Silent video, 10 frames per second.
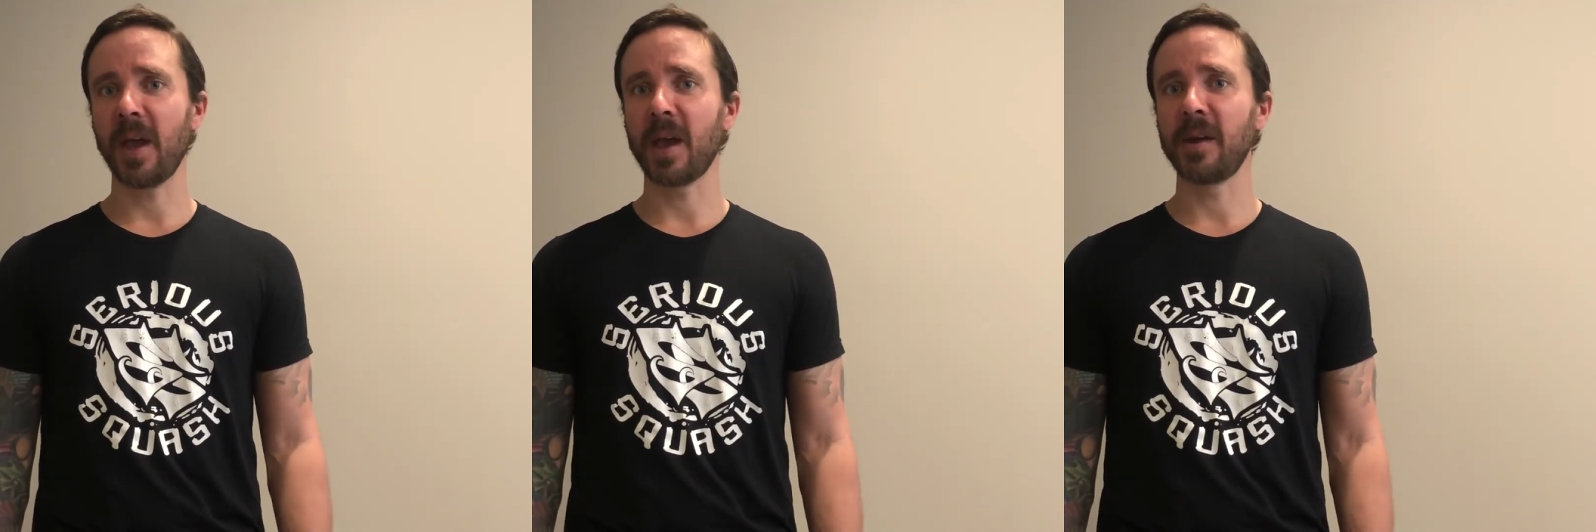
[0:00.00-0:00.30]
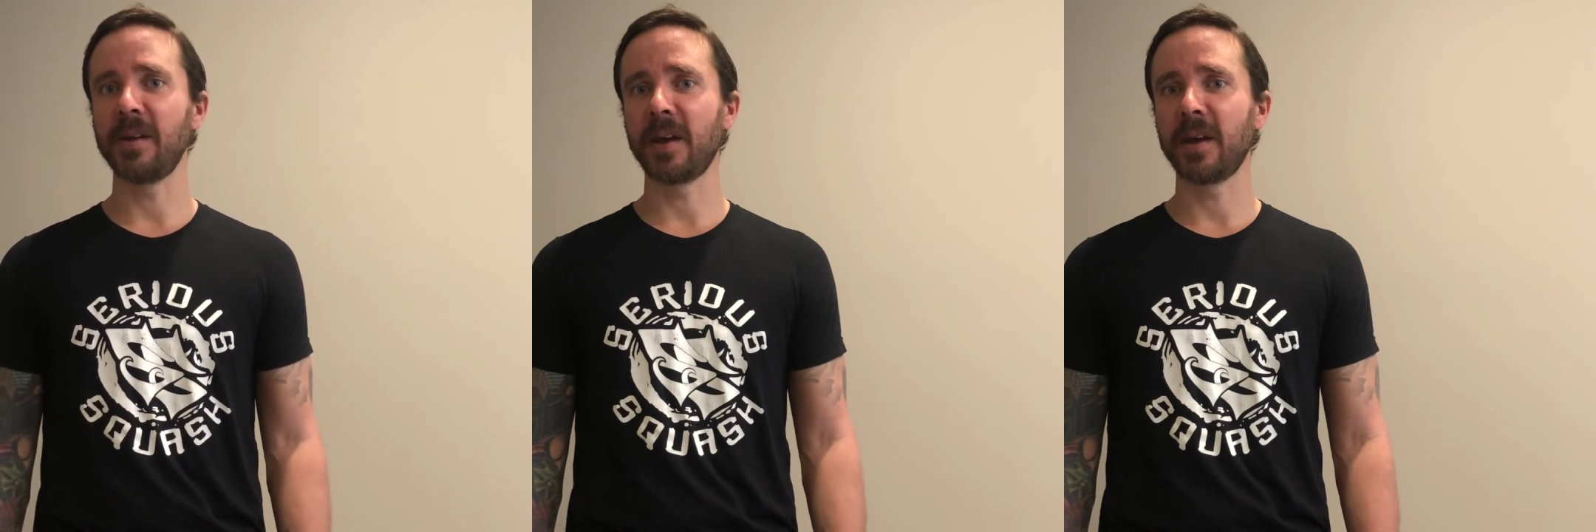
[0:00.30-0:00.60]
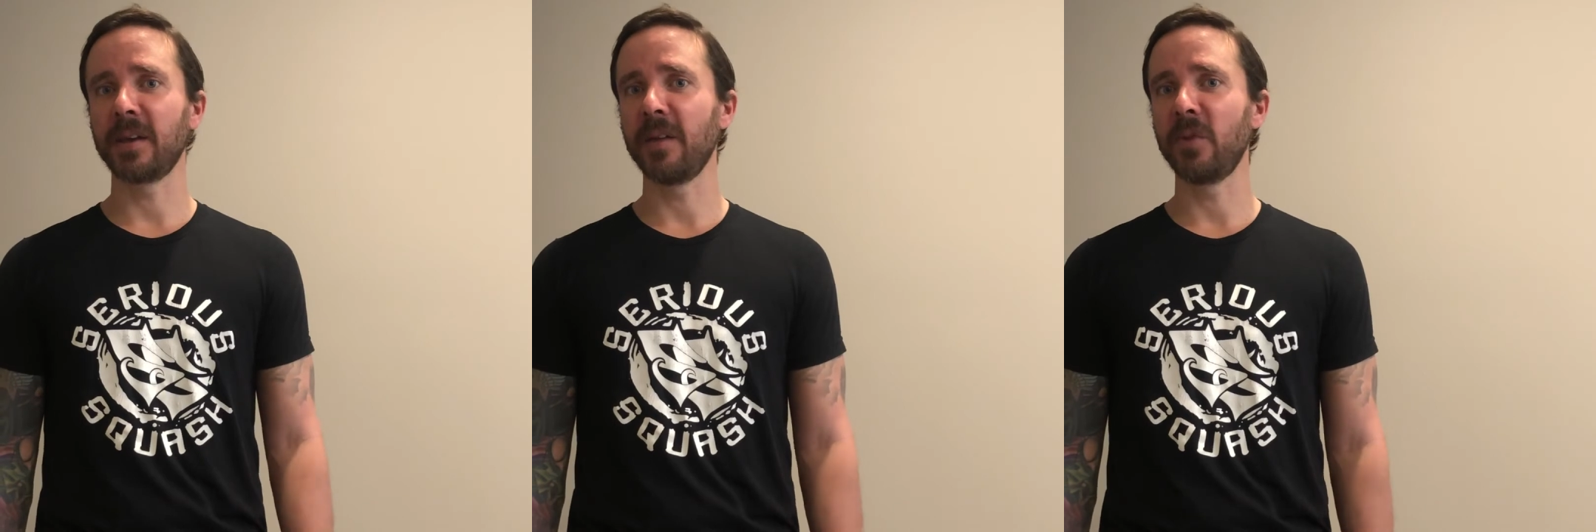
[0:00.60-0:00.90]
and
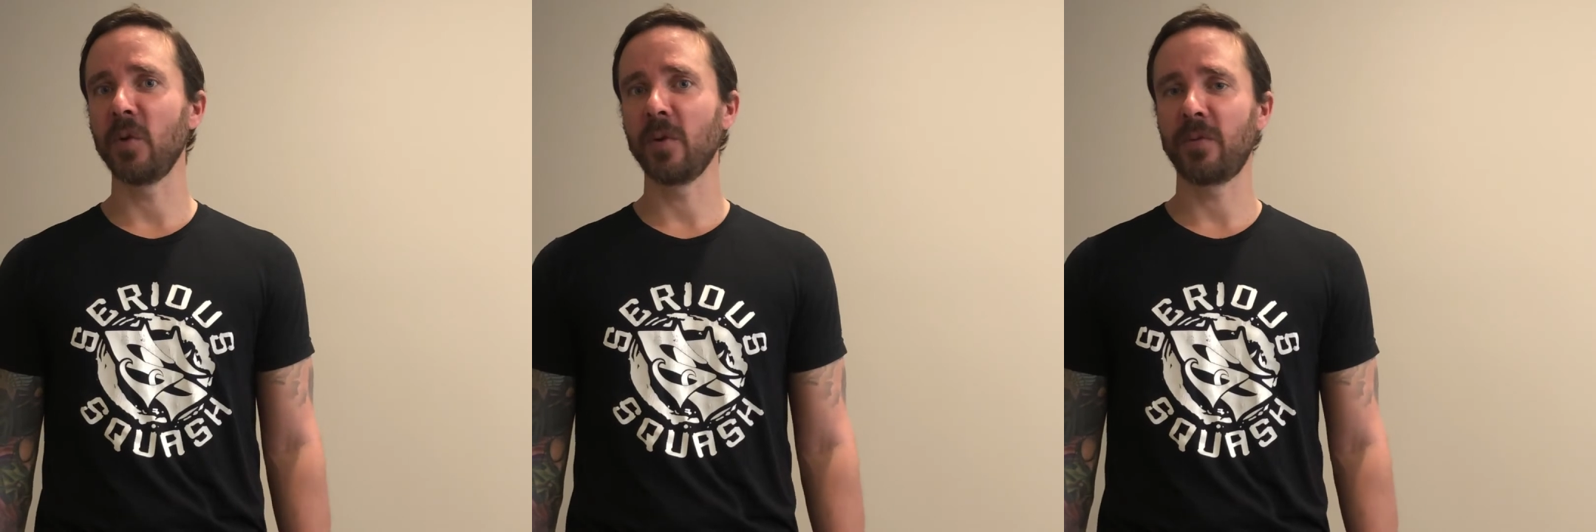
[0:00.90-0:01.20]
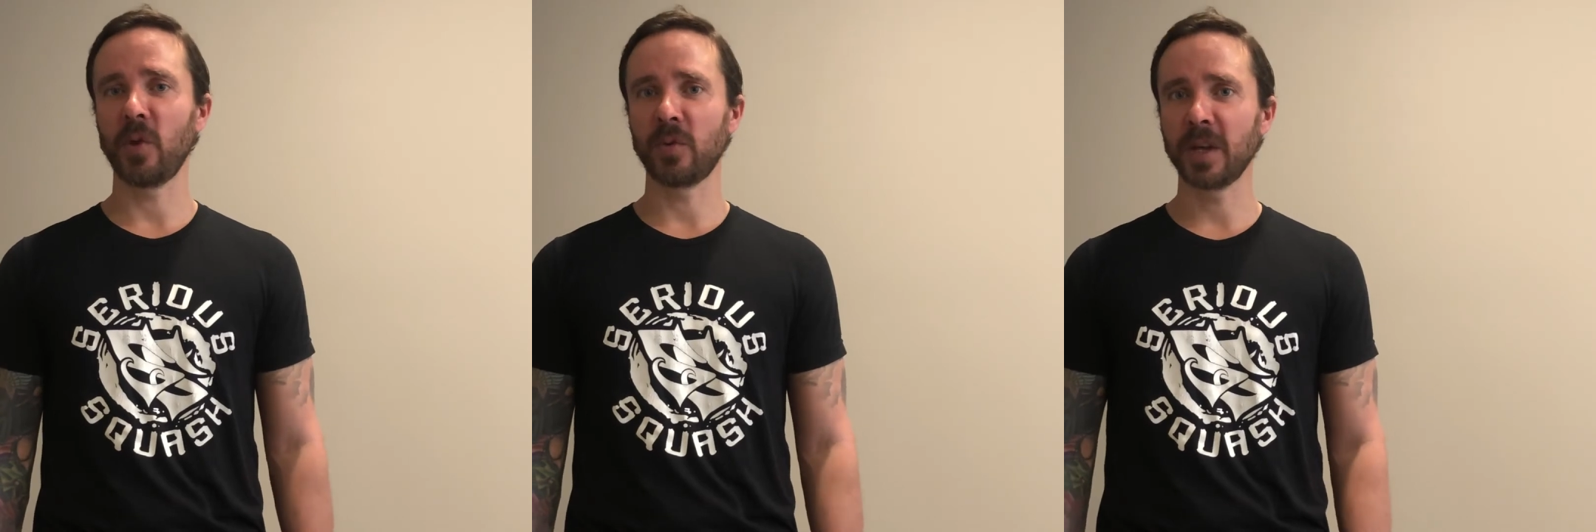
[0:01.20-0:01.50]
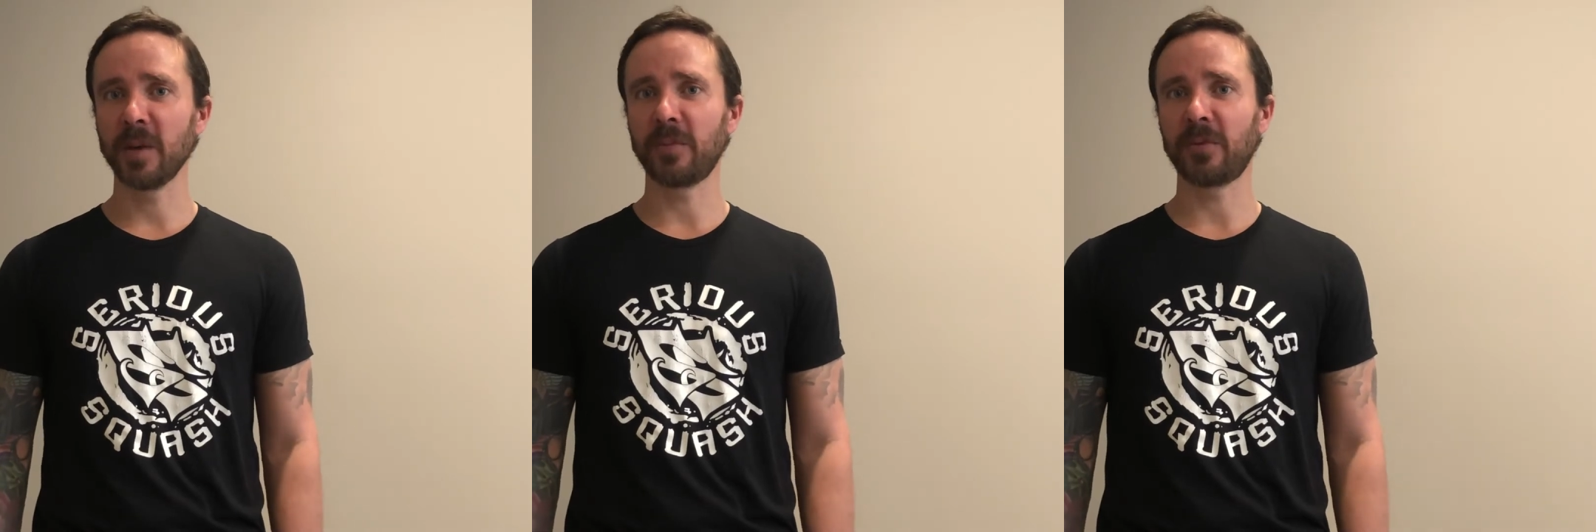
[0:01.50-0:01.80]
give you a few
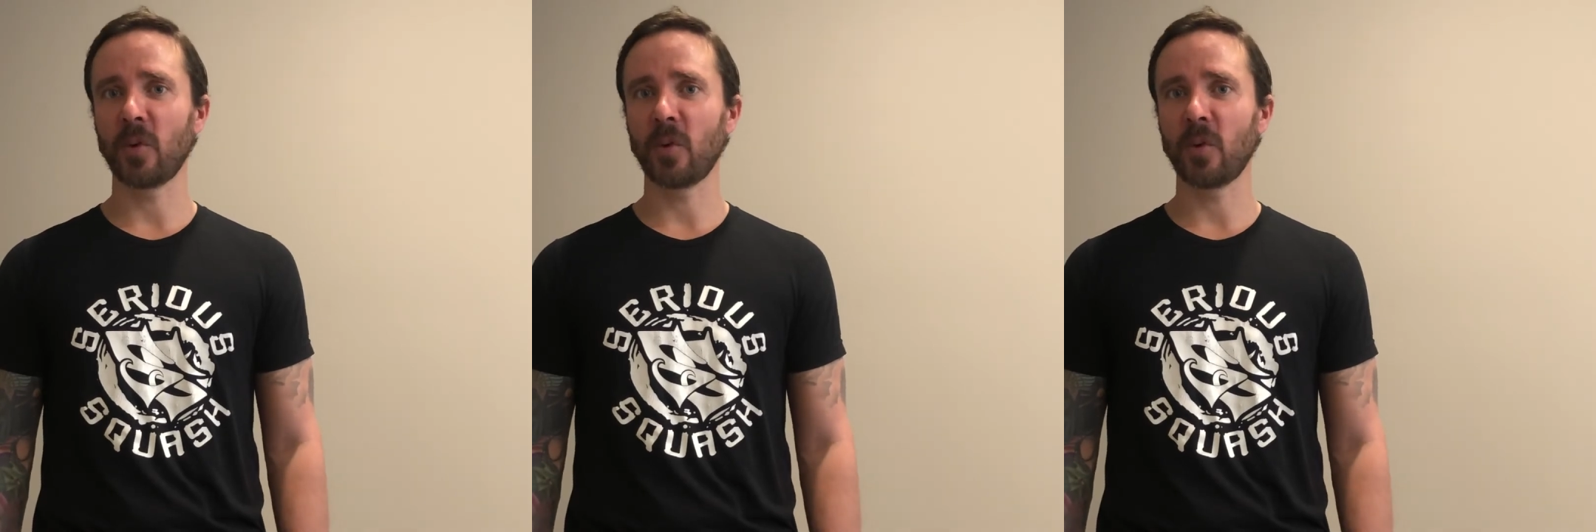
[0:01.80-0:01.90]
tips,